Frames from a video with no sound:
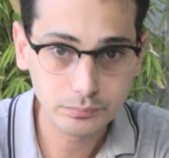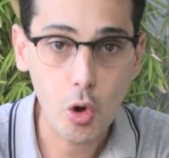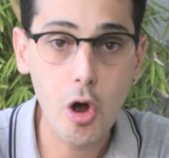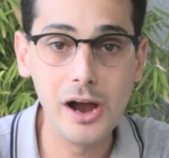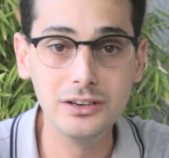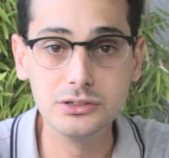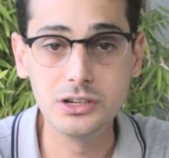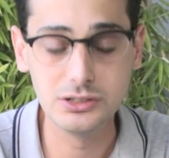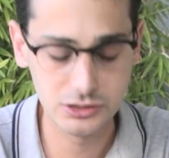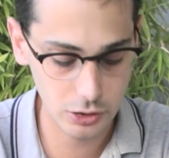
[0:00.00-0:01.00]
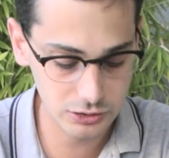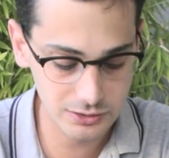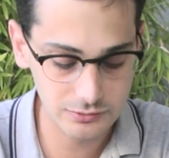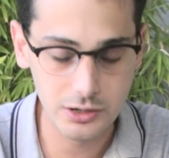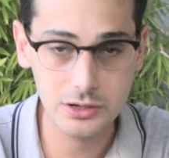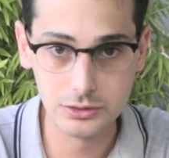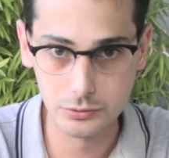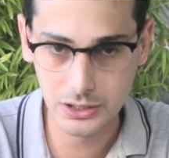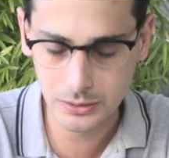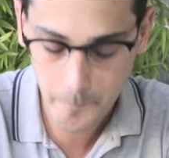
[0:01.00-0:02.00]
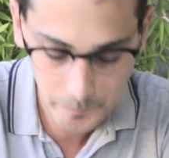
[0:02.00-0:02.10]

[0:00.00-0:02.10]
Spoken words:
Oh yeah, the sauce is very sweet.